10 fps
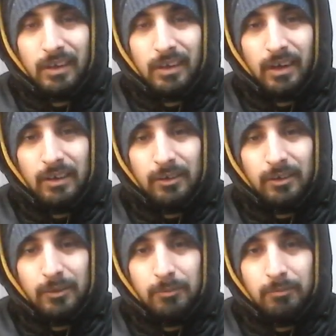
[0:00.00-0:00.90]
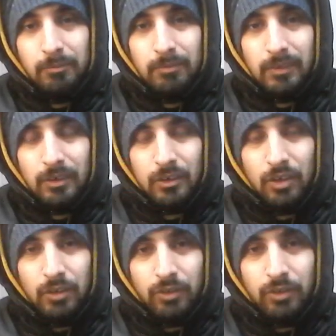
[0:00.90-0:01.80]
Um,
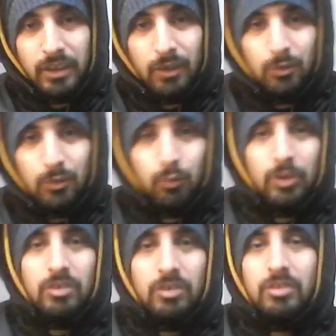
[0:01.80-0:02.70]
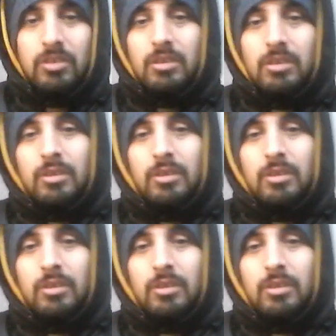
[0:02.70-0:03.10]
Trying to figure out what's